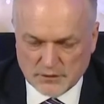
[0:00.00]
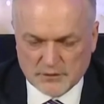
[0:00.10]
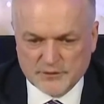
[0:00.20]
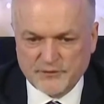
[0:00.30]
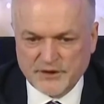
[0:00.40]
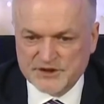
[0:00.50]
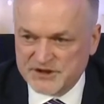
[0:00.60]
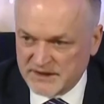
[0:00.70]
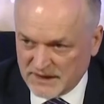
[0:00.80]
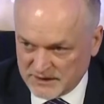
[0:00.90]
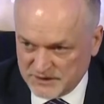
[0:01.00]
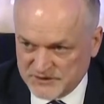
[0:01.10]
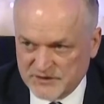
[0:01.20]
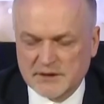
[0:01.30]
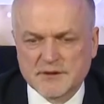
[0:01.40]
there's no real
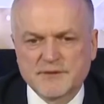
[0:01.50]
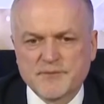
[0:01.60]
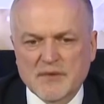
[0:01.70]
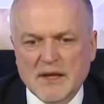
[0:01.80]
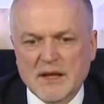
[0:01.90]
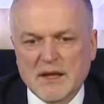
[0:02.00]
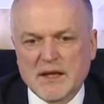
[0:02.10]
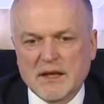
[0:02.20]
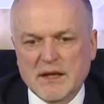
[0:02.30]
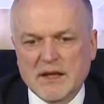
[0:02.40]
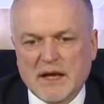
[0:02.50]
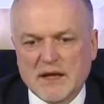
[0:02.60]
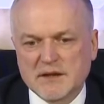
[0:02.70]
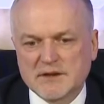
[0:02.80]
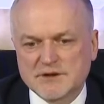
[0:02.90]
climate to increase these
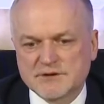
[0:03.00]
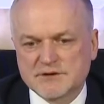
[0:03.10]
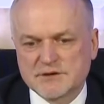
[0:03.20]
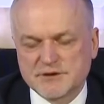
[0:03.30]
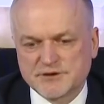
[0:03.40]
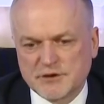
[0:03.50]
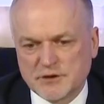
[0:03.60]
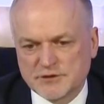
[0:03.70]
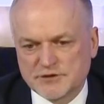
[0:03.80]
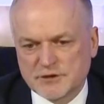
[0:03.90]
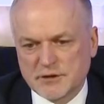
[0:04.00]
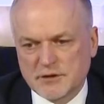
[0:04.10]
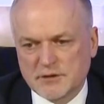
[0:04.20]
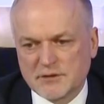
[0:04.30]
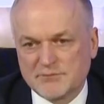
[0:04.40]
prices. That's one thing.